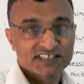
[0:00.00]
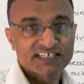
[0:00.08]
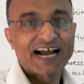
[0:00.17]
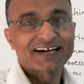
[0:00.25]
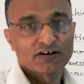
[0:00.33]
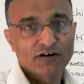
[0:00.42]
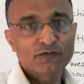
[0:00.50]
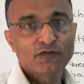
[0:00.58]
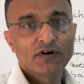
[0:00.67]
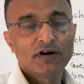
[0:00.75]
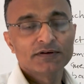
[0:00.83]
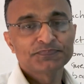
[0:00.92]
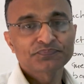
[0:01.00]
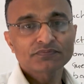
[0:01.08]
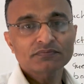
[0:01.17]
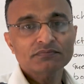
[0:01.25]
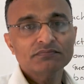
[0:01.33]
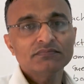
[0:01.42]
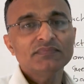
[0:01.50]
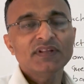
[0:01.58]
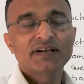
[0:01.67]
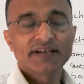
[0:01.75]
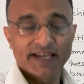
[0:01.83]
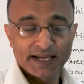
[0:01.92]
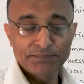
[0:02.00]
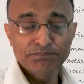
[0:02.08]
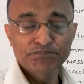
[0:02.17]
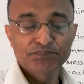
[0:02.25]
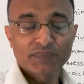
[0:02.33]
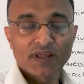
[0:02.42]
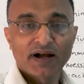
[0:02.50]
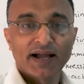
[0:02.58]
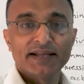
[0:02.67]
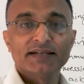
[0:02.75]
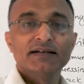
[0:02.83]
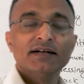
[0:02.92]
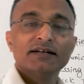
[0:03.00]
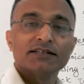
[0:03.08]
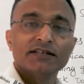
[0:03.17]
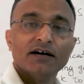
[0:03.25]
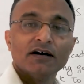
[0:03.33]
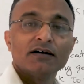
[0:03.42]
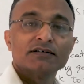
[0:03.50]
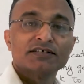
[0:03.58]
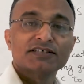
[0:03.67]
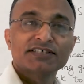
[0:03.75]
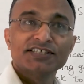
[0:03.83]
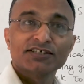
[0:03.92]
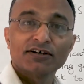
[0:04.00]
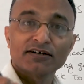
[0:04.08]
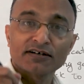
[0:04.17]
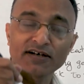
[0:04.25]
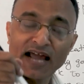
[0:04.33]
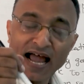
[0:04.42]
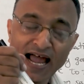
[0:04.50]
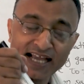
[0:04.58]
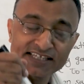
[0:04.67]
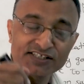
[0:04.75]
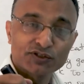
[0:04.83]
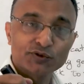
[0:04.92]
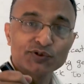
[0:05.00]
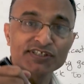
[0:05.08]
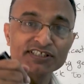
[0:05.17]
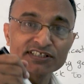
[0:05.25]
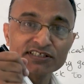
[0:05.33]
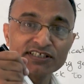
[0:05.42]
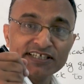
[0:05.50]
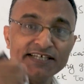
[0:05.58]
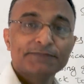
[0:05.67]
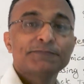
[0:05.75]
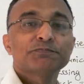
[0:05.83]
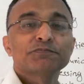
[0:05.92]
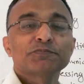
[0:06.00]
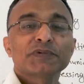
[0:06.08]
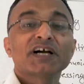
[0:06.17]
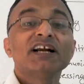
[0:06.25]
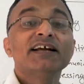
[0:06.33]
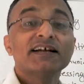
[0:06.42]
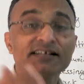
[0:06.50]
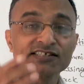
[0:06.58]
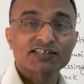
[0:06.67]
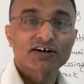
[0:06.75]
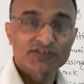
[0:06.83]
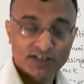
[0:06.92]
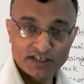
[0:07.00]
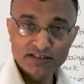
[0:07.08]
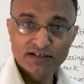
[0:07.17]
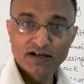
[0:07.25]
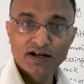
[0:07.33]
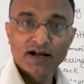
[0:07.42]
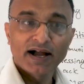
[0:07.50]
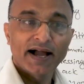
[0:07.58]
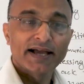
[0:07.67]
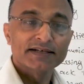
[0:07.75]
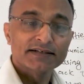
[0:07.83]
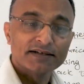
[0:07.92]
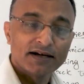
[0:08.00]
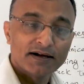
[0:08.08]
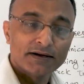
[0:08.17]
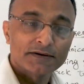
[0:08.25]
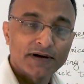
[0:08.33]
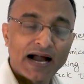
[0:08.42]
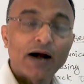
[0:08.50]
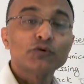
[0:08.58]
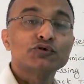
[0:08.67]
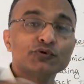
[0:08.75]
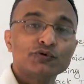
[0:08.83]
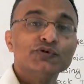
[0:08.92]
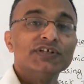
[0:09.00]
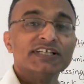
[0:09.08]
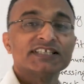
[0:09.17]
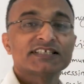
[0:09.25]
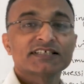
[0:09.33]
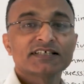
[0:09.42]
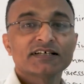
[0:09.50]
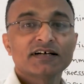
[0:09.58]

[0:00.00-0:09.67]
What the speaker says: start of game, and the teacher has to give clear instruction and how to do it.